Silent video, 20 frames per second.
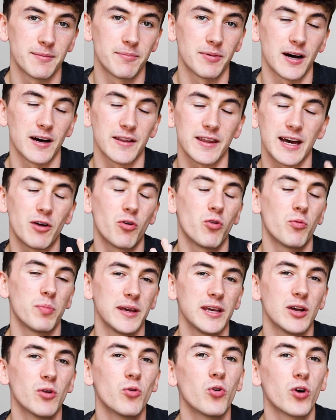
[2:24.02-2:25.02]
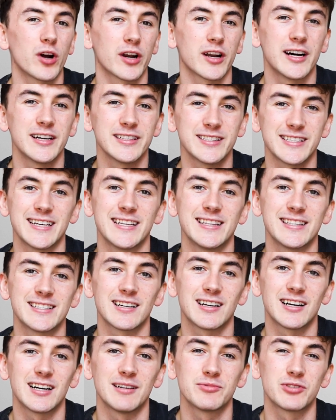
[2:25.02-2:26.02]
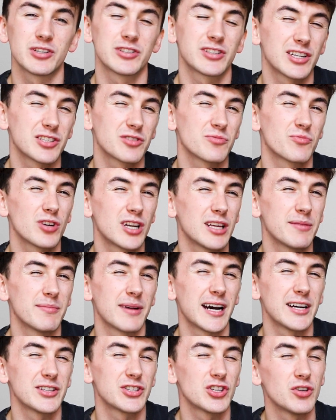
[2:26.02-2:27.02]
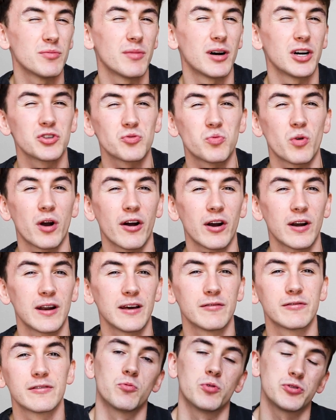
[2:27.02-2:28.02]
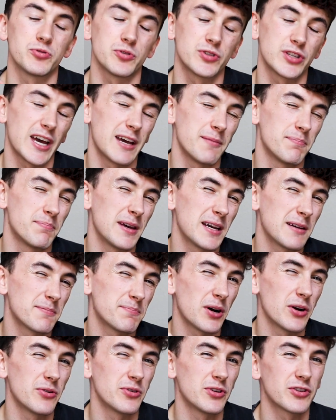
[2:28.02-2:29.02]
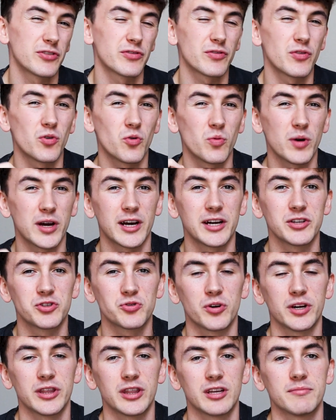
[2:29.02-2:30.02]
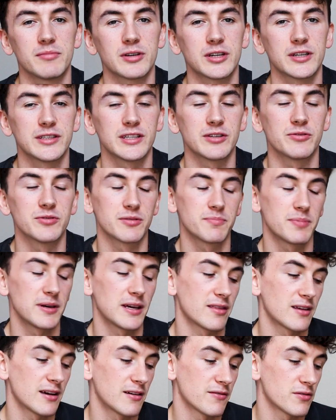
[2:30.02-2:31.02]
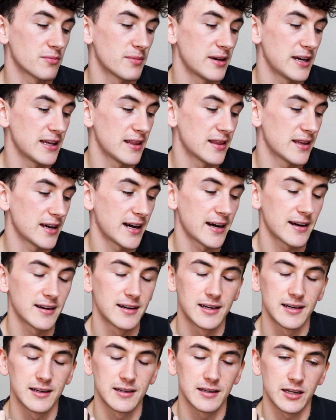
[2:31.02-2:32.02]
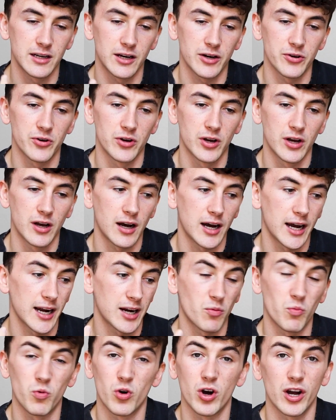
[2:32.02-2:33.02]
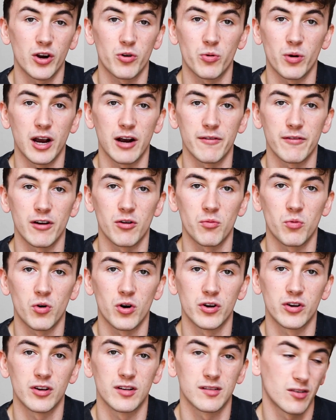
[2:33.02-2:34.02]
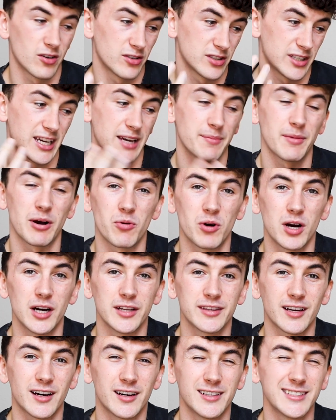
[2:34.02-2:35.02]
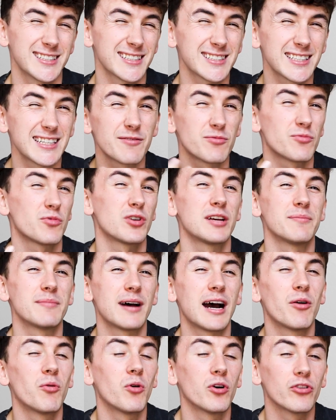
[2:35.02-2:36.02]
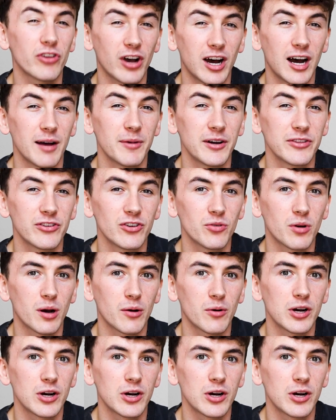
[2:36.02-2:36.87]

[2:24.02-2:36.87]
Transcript: but that will be organized in time, so it doesn't really matter too much where I live, which was a big bonus for when I joined them, because it was a big thing for me that, you know, I can work wherever I want as long as I get my work done. It doesn't even really matter what time I do my